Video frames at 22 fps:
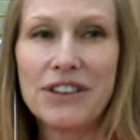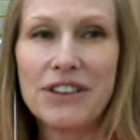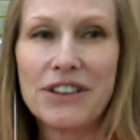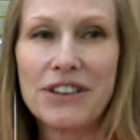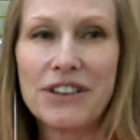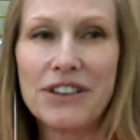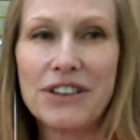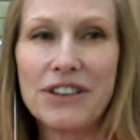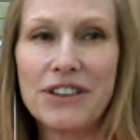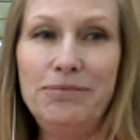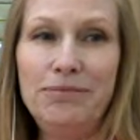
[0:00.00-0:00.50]

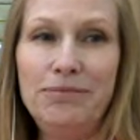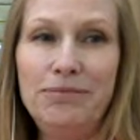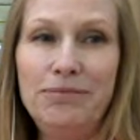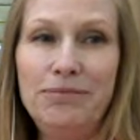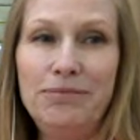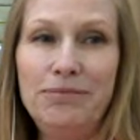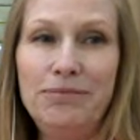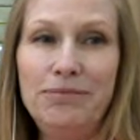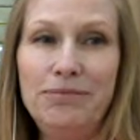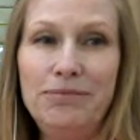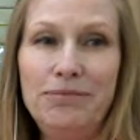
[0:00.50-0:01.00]

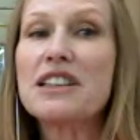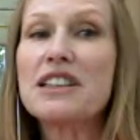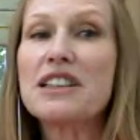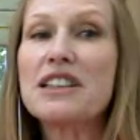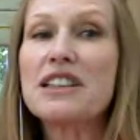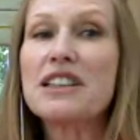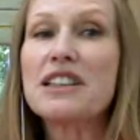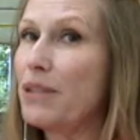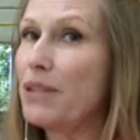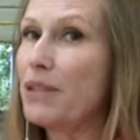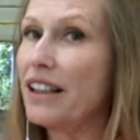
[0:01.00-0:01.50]
That you're
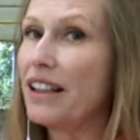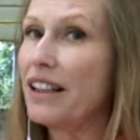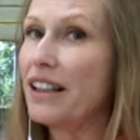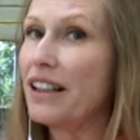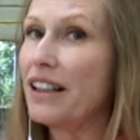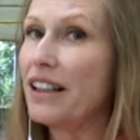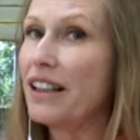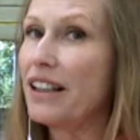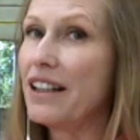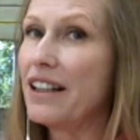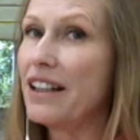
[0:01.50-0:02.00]
inspired by
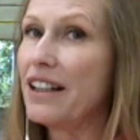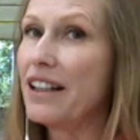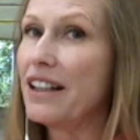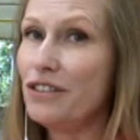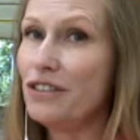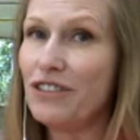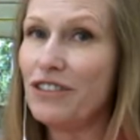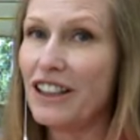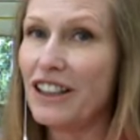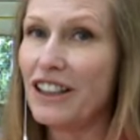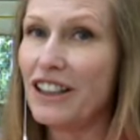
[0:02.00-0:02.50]
life
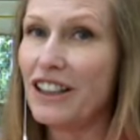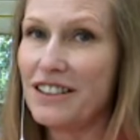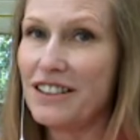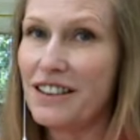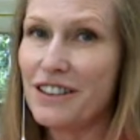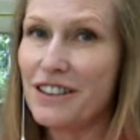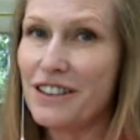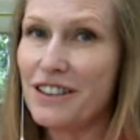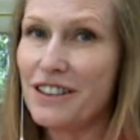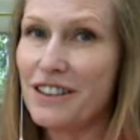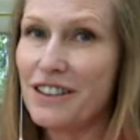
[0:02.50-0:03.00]
and you
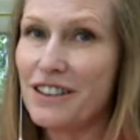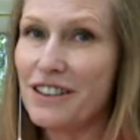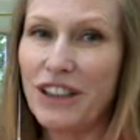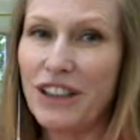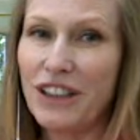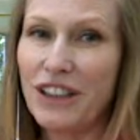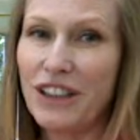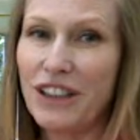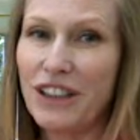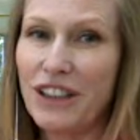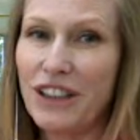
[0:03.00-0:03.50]
find
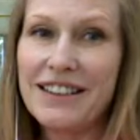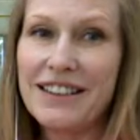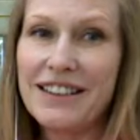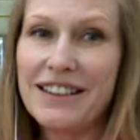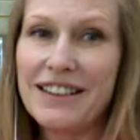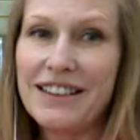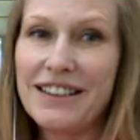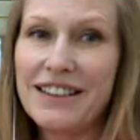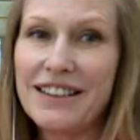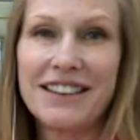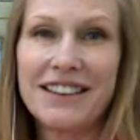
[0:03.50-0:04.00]
solace
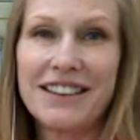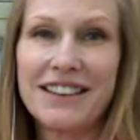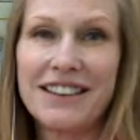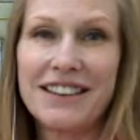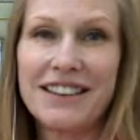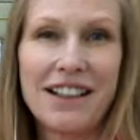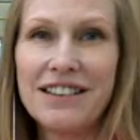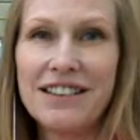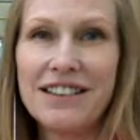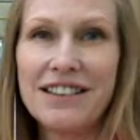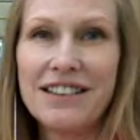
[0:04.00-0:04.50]
and
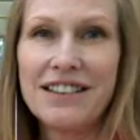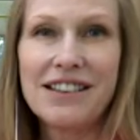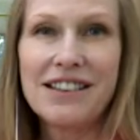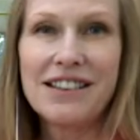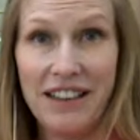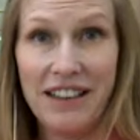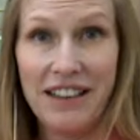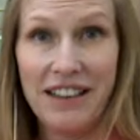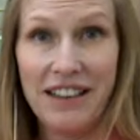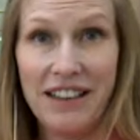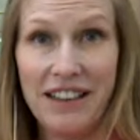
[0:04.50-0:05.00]

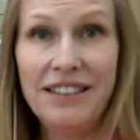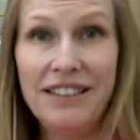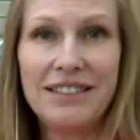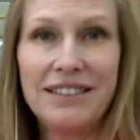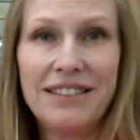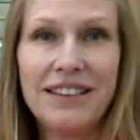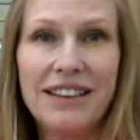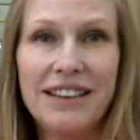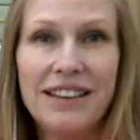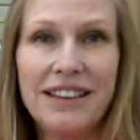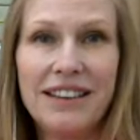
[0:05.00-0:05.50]
guidance
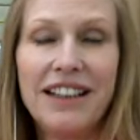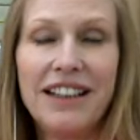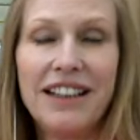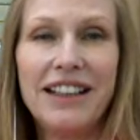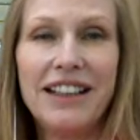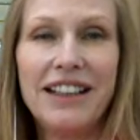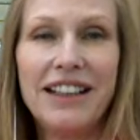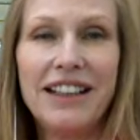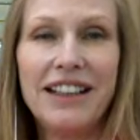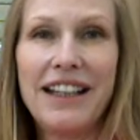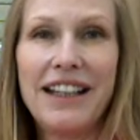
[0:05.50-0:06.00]
within.
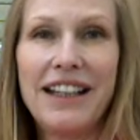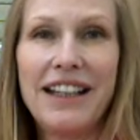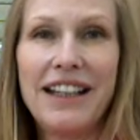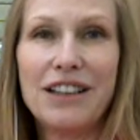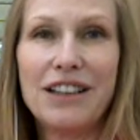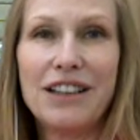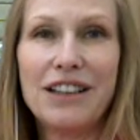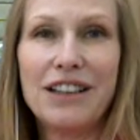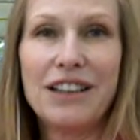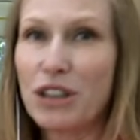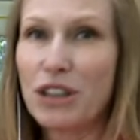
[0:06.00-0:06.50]

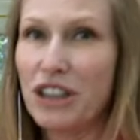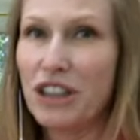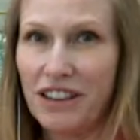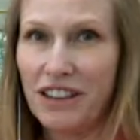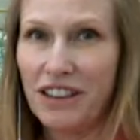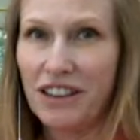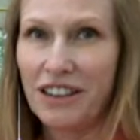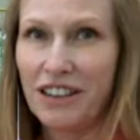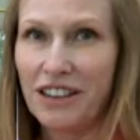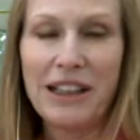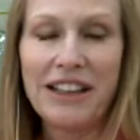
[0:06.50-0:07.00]
And we're going to
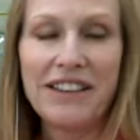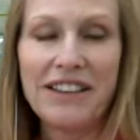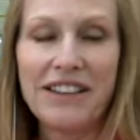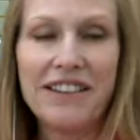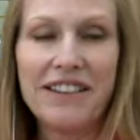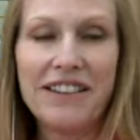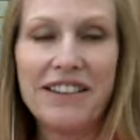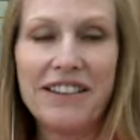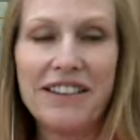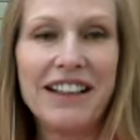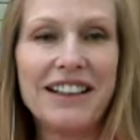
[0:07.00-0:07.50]
talk a lot
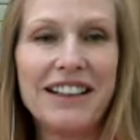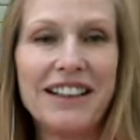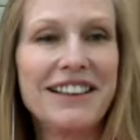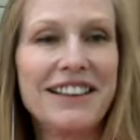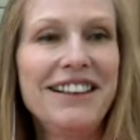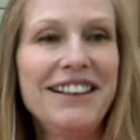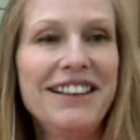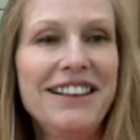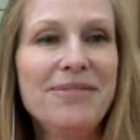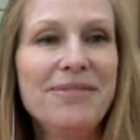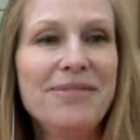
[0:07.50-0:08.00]
about that
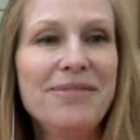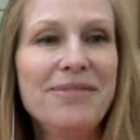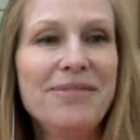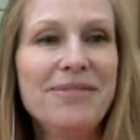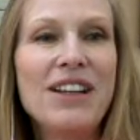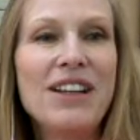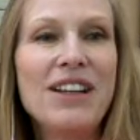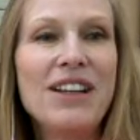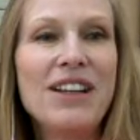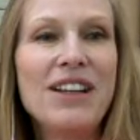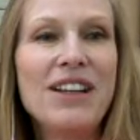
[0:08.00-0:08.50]
today.
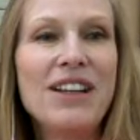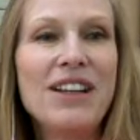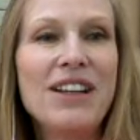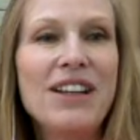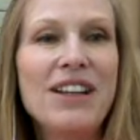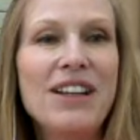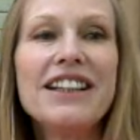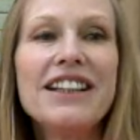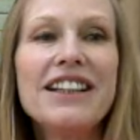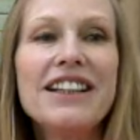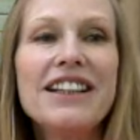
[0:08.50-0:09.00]
And
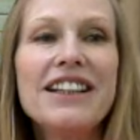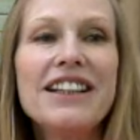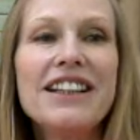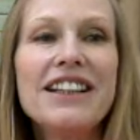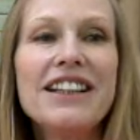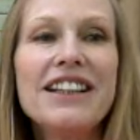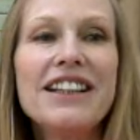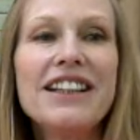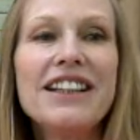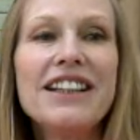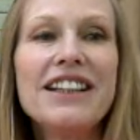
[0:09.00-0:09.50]
you have a
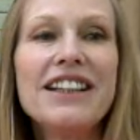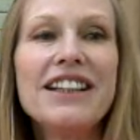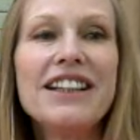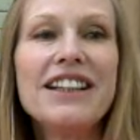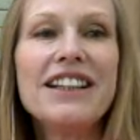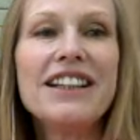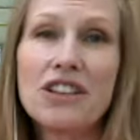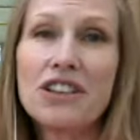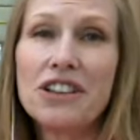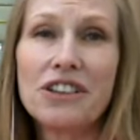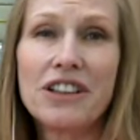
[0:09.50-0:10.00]
passion to
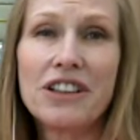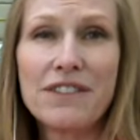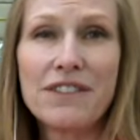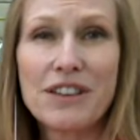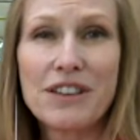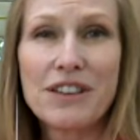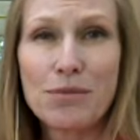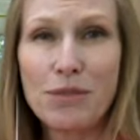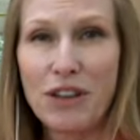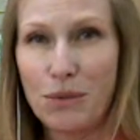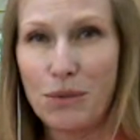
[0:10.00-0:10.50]
share your
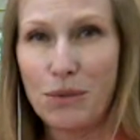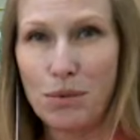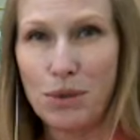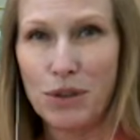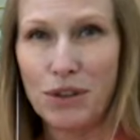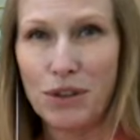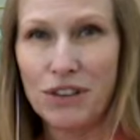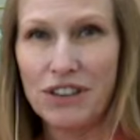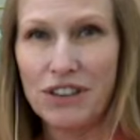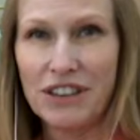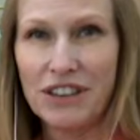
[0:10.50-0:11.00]
gifts with the
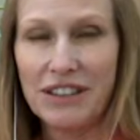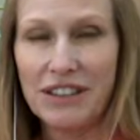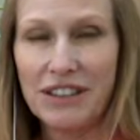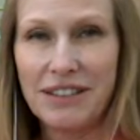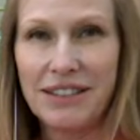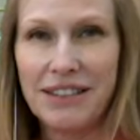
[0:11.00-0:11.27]
world.